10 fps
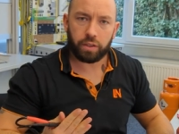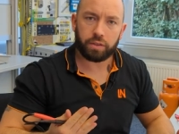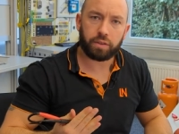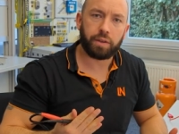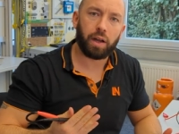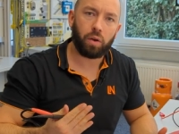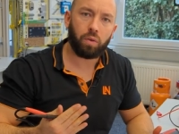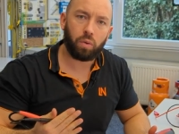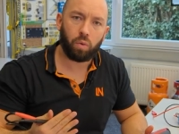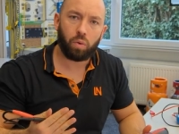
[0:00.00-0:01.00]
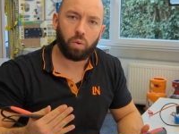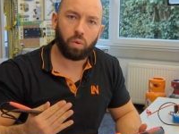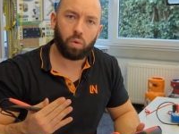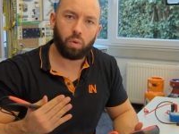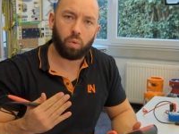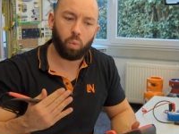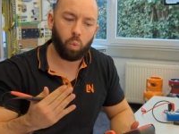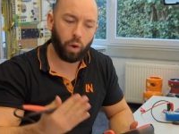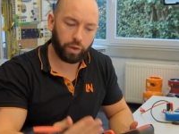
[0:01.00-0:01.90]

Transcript: is now, what